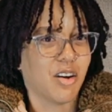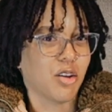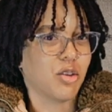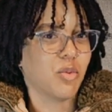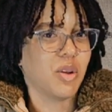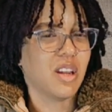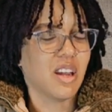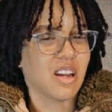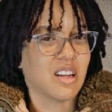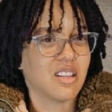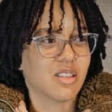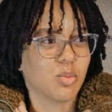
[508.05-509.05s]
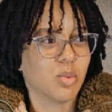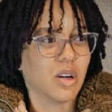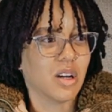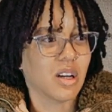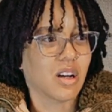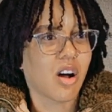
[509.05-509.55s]
on the weekends,
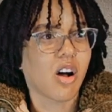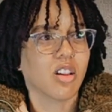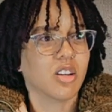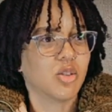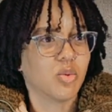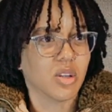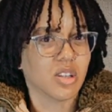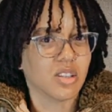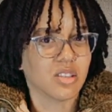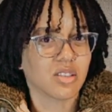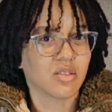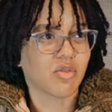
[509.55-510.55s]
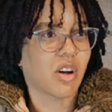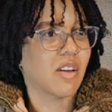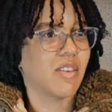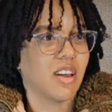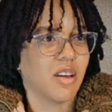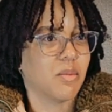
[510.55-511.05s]
but college was
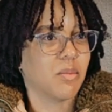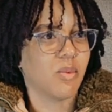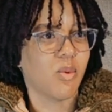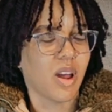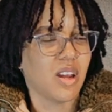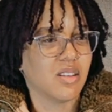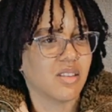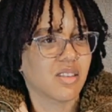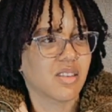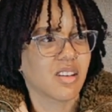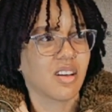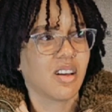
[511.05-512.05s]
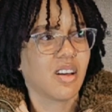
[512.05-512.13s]
5 a.m. weights,